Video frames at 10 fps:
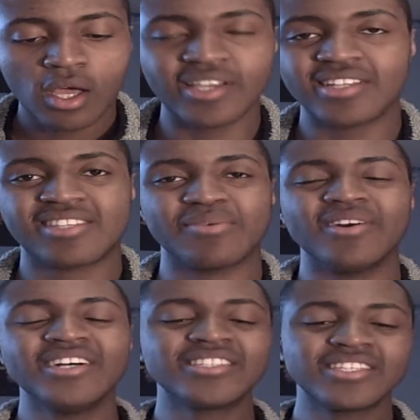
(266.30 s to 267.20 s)
To be
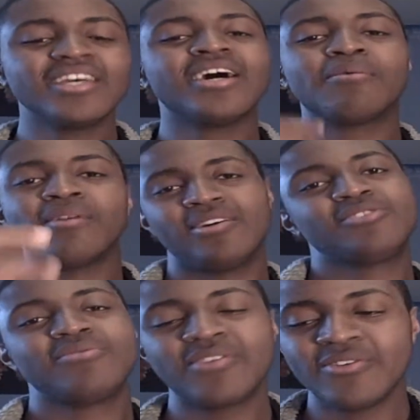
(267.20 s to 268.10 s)
honest, I'll be
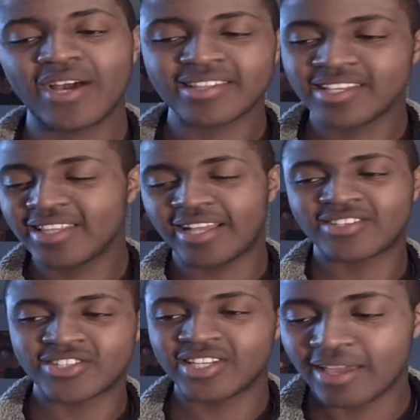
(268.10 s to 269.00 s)
honest with you, I didn't
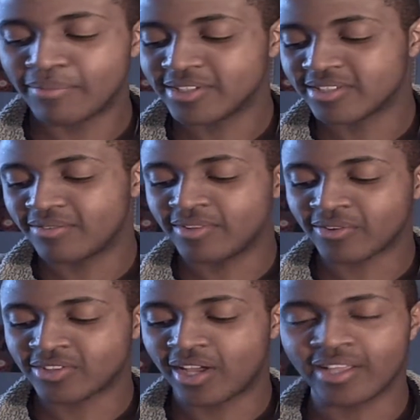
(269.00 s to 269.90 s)
actually get most of the
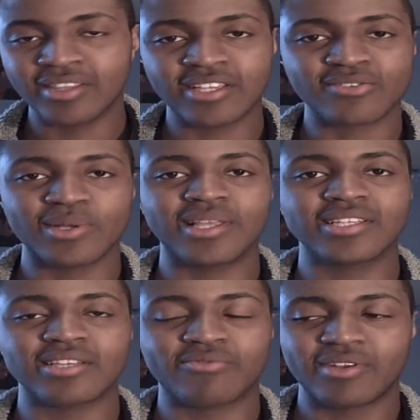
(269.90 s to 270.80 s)
vlog done as quickly
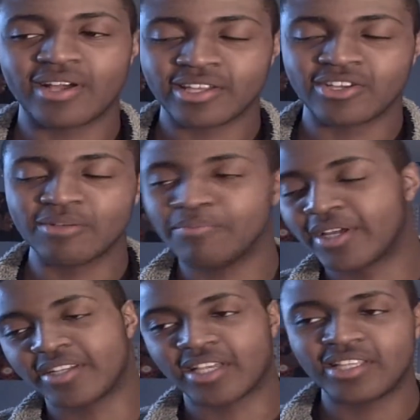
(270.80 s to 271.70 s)
as I could
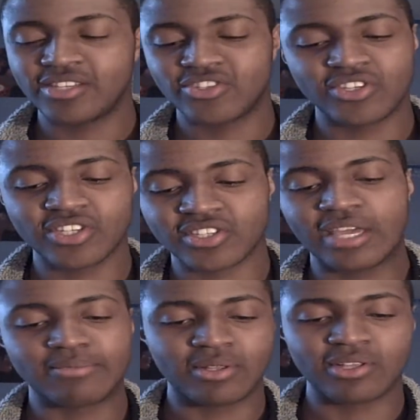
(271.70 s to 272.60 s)
because I literally just
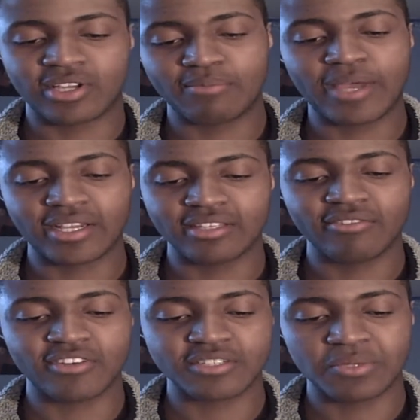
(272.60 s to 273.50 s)
kept on looking back at the
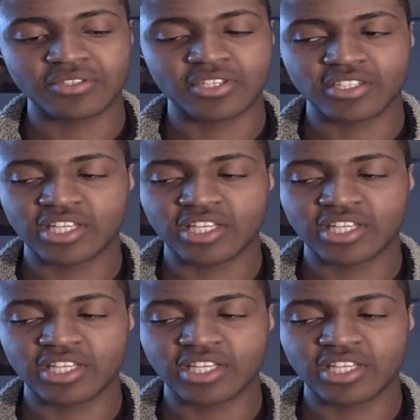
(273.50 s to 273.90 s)
first montage.